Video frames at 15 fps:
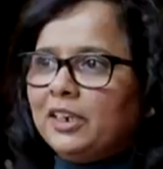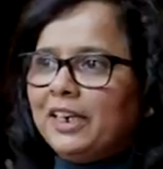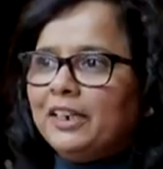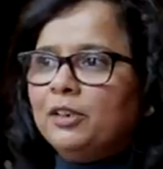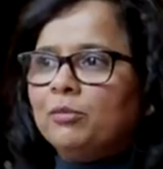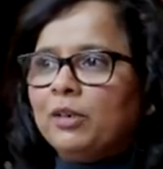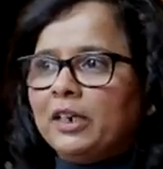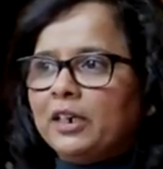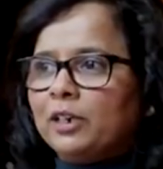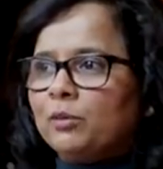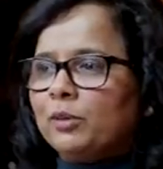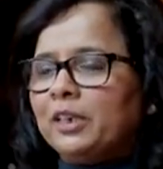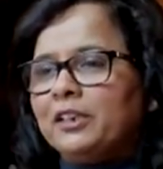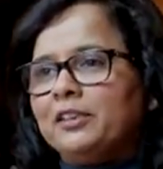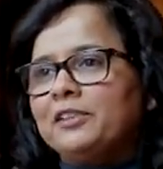anywhere
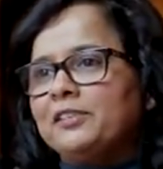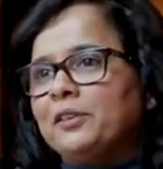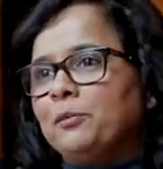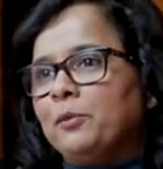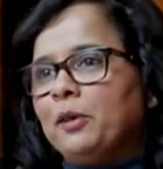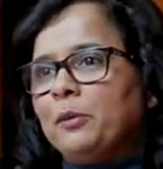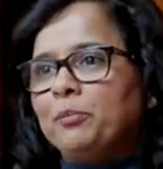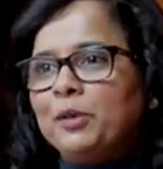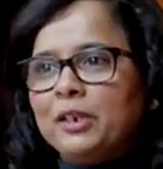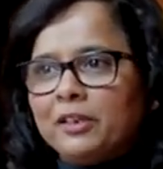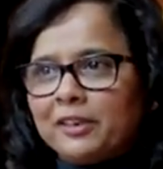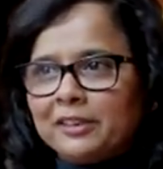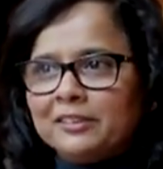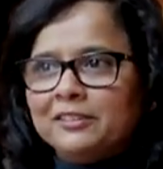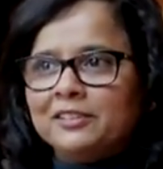where it's an
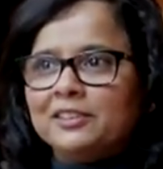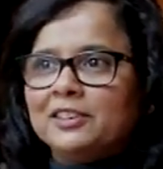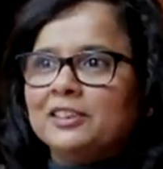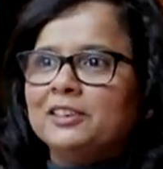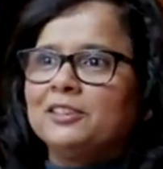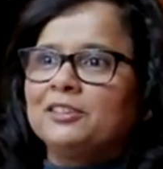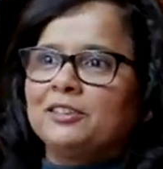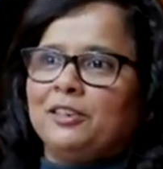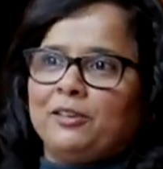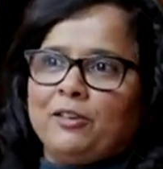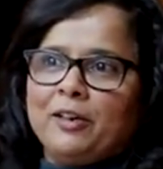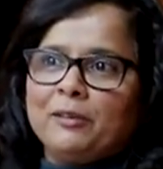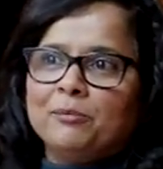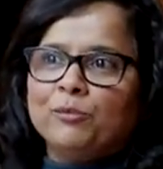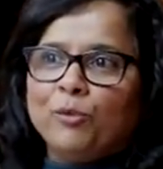appearance, there's a
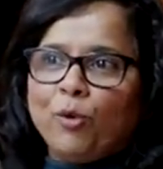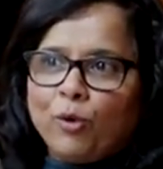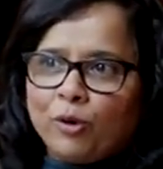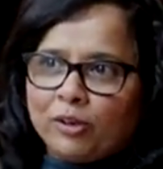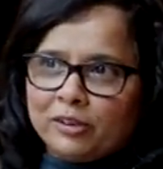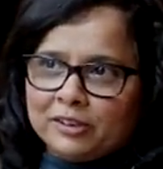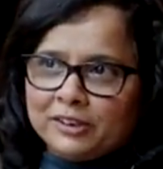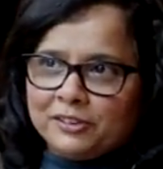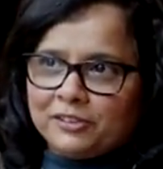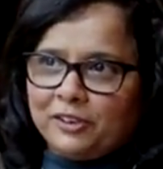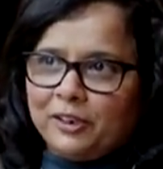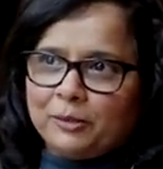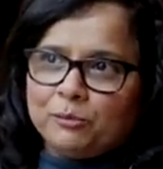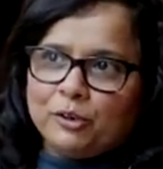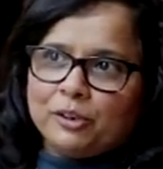lot more
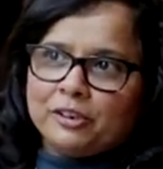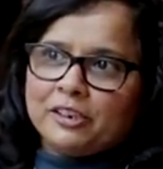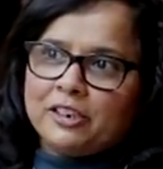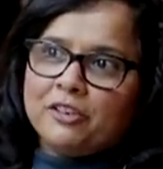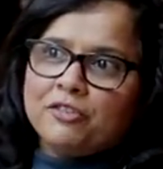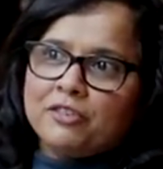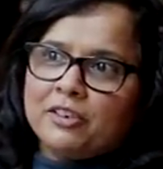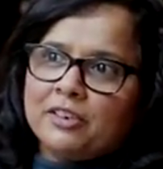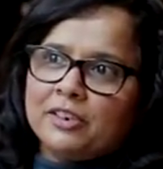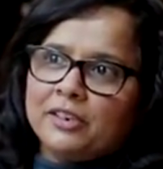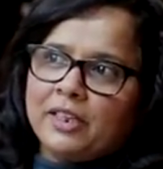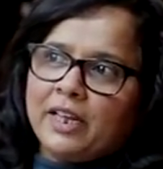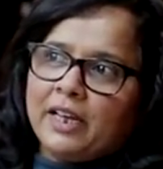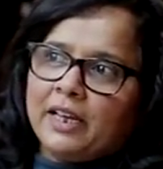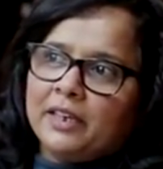attention to
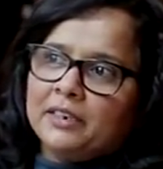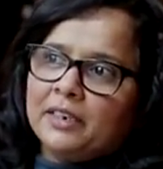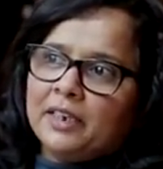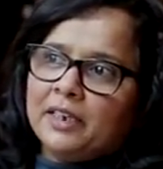that.